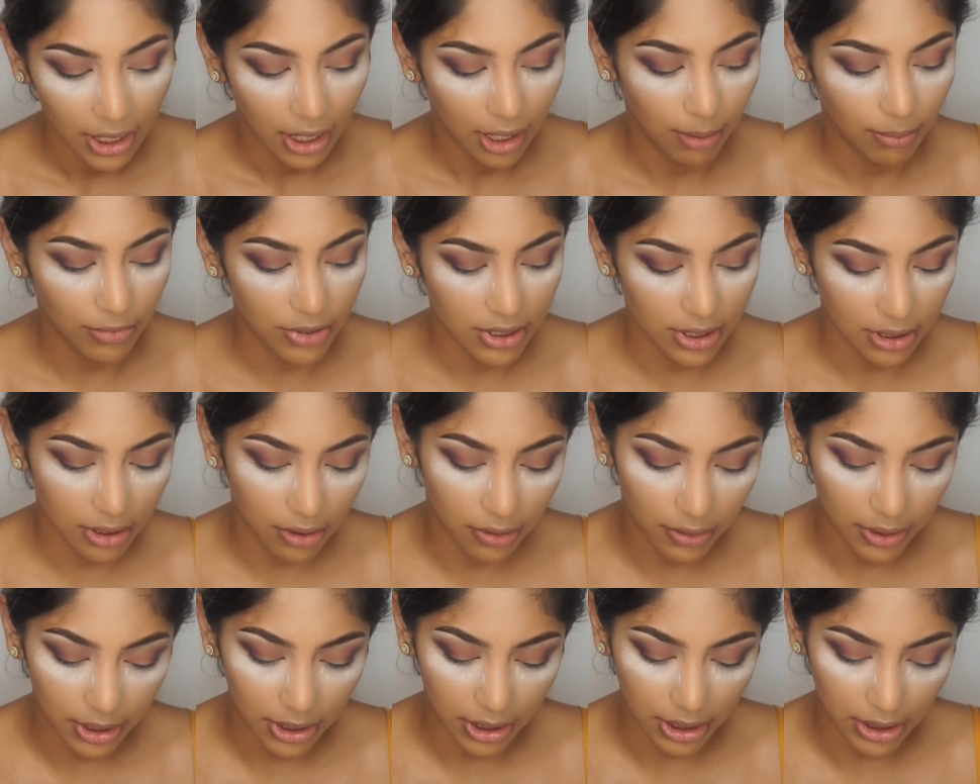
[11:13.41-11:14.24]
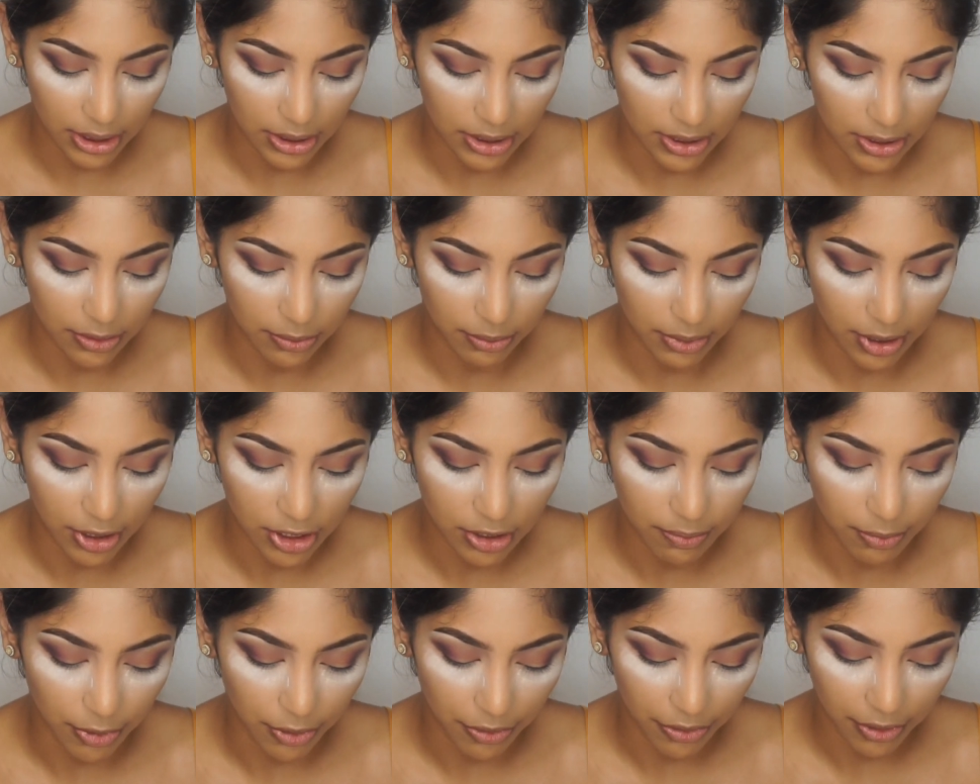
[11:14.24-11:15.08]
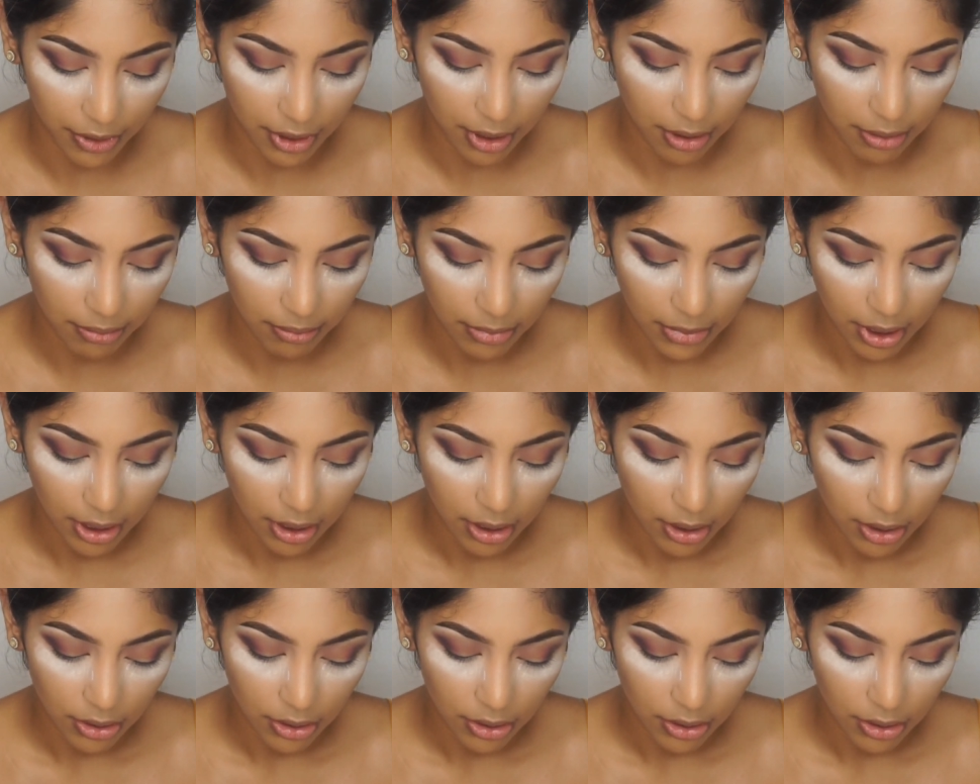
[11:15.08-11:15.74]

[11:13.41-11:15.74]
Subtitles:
I'm just going to go ahead and swatch both of them.